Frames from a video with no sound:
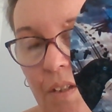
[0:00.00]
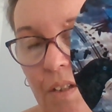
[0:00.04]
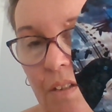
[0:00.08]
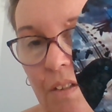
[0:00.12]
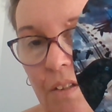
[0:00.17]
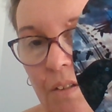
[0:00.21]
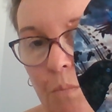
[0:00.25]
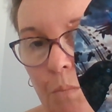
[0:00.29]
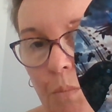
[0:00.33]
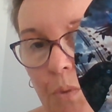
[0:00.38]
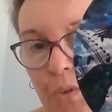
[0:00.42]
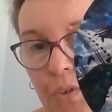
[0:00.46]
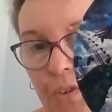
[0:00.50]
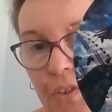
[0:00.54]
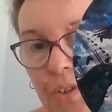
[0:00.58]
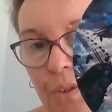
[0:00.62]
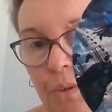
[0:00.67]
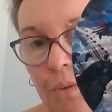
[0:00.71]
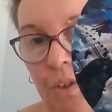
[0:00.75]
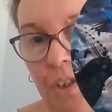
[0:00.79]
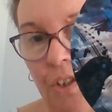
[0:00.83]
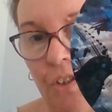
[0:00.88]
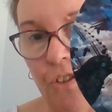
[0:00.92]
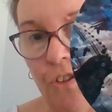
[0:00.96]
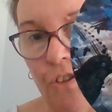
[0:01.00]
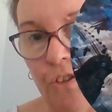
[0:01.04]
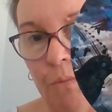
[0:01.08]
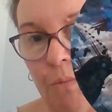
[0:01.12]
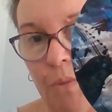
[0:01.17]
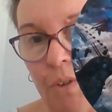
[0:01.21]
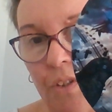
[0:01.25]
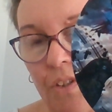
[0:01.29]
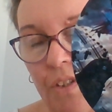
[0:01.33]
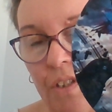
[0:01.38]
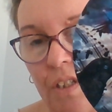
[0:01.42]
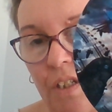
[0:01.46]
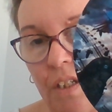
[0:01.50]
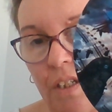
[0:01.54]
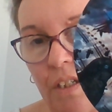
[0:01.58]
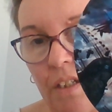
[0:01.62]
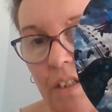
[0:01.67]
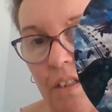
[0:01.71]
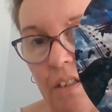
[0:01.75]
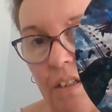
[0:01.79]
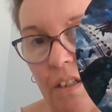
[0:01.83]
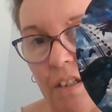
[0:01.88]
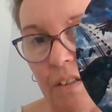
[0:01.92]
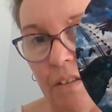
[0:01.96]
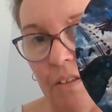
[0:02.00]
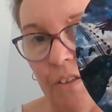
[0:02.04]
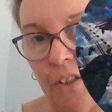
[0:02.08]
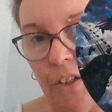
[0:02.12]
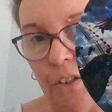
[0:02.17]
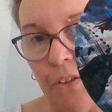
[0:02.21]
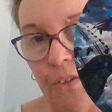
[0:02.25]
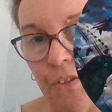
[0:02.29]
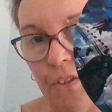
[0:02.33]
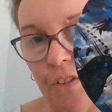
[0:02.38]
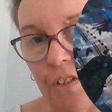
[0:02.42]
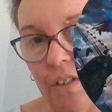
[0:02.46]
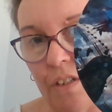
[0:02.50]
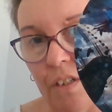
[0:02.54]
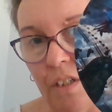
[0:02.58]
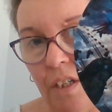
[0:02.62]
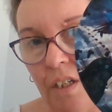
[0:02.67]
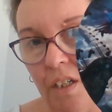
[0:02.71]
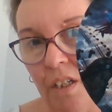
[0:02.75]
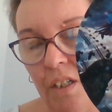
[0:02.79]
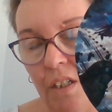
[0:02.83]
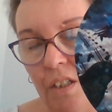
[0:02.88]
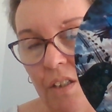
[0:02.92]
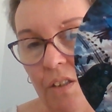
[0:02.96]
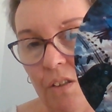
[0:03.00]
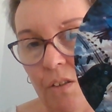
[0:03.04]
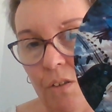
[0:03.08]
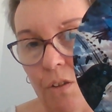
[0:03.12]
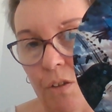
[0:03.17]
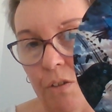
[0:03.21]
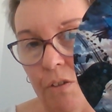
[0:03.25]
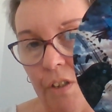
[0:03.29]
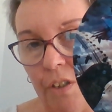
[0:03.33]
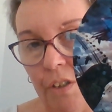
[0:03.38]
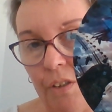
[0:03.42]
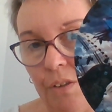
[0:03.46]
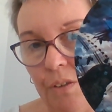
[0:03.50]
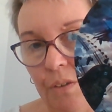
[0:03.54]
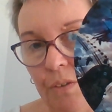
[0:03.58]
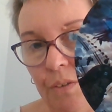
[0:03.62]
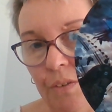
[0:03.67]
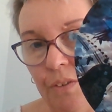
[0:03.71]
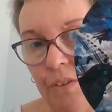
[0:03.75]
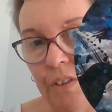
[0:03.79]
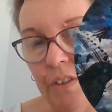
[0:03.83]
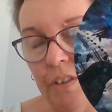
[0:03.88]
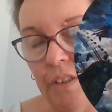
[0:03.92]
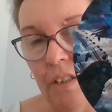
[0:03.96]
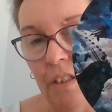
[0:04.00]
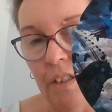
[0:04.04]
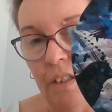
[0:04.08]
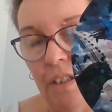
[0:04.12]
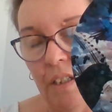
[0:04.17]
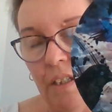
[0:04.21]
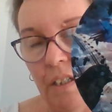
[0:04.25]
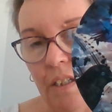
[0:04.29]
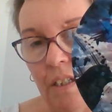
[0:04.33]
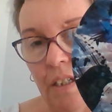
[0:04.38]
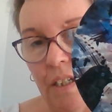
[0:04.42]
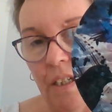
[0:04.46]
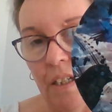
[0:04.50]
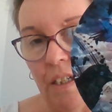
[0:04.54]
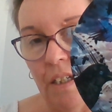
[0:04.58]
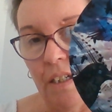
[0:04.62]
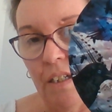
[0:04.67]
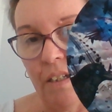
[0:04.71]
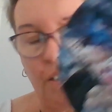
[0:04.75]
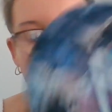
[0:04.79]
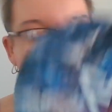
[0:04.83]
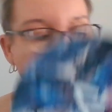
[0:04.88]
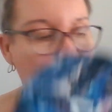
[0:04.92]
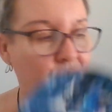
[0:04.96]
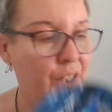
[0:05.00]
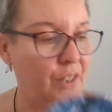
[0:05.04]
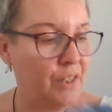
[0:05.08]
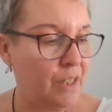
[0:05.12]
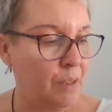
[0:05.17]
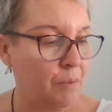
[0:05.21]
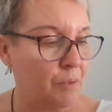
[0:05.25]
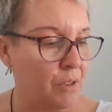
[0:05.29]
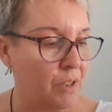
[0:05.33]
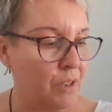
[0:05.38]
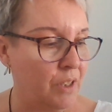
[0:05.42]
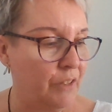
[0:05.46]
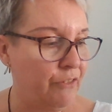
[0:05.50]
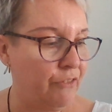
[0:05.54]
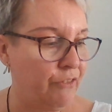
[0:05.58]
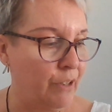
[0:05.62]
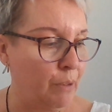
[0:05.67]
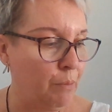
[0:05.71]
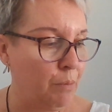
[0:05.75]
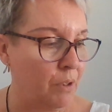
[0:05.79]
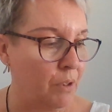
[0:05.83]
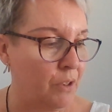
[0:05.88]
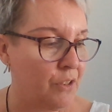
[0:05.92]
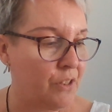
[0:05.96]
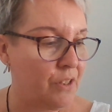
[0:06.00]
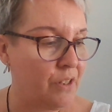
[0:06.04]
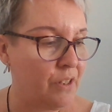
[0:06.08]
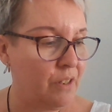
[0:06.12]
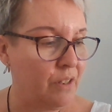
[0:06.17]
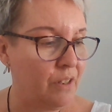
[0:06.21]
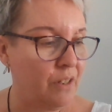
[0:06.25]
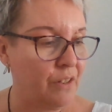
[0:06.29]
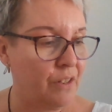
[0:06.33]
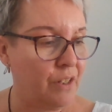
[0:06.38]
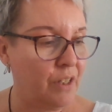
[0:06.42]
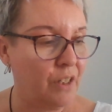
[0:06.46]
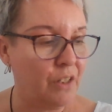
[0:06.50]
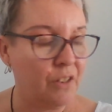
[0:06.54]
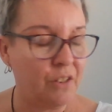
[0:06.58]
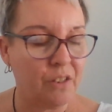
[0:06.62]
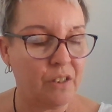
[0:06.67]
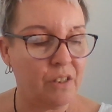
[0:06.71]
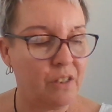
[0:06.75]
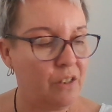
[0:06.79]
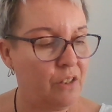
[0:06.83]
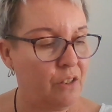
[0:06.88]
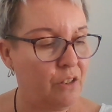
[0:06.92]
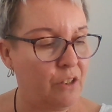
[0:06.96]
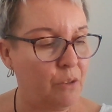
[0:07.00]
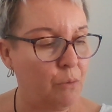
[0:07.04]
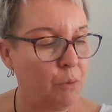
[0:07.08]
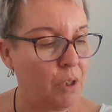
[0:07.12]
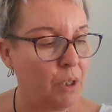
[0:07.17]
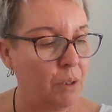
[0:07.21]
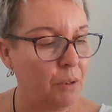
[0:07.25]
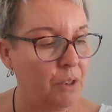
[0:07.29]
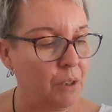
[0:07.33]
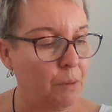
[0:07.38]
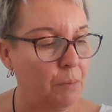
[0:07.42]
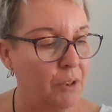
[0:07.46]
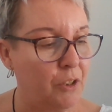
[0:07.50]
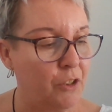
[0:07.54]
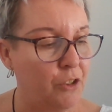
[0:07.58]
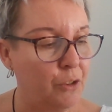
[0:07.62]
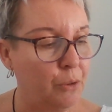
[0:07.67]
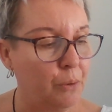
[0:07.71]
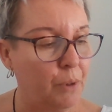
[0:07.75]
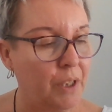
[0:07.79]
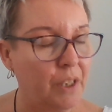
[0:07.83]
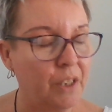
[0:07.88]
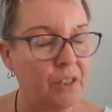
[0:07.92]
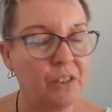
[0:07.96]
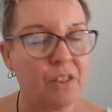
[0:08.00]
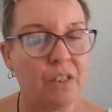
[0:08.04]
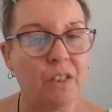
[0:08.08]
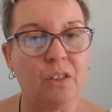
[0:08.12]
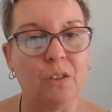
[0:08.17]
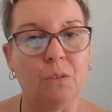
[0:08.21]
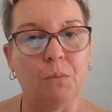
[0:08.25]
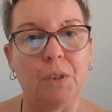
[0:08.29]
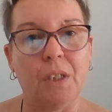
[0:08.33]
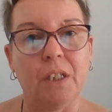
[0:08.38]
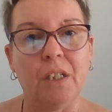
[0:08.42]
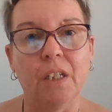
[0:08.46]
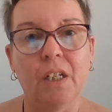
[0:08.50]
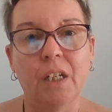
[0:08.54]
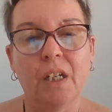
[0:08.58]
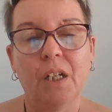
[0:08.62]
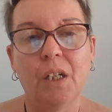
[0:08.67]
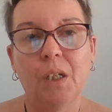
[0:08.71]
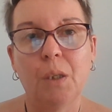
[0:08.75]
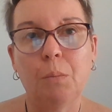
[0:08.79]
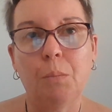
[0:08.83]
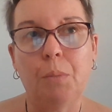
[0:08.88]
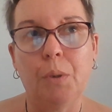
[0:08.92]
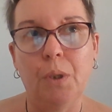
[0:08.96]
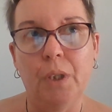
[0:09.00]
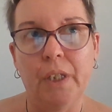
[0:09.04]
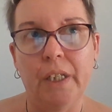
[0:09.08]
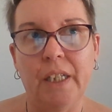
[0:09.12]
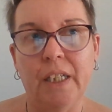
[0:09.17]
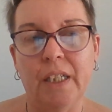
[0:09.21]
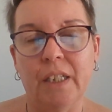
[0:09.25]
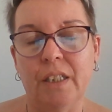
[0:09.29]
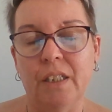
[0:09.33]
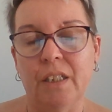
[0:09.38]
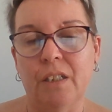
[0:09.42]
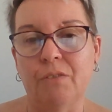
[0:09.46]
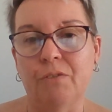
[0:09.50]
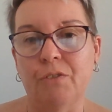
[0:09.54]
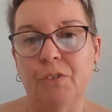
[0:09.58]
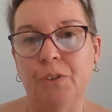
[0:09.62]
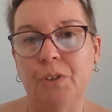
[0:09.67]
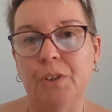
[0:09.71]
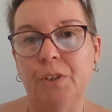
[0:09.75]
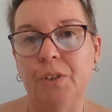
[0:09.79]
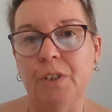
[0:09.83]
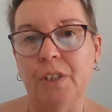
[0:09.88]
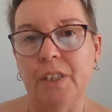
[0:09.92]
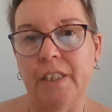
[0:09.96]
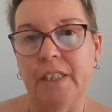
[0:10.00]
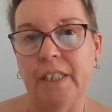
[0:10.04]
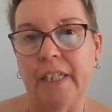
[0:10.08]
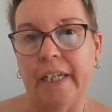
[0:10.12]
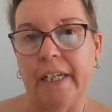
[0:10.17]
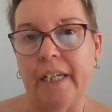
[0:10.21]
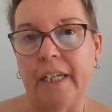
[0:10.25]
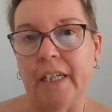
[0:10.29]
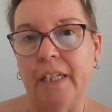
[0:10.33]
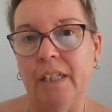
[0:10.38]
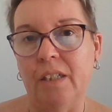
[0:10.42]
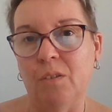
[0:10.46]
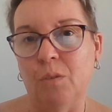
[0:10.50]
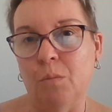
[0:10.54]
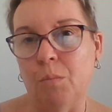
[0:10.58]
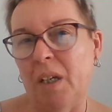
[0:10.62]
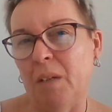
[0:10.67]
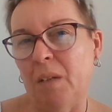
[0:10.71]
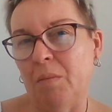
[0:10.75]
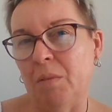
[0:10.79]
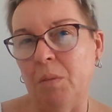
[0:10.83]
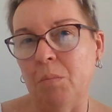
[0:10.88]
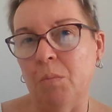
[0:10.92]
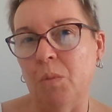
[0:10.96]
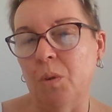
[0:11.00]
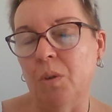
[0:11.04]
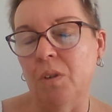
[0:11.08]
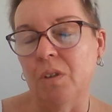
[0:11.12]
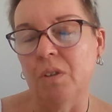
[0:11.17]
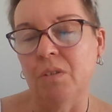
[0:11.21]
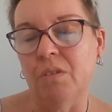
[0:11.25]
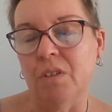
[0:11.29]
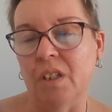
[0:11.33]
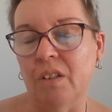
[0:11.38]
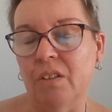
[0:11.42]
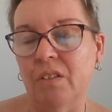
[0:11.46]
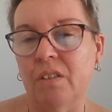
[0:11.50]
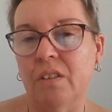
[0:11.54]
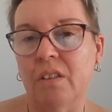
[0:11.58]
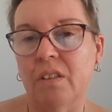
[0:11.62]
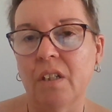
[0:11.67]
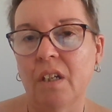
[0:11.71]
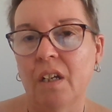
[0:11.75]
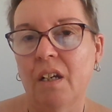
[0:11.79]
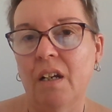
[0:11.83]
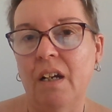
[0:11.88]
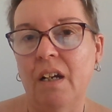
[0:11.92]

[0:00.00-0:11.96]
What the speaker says: A lot of musical instruments there, like notes, crows. I think it's absolutely fabulous. I think it's so. What I'm going to be doing is I'll be pulling a rune a day, or maybe more, who knows,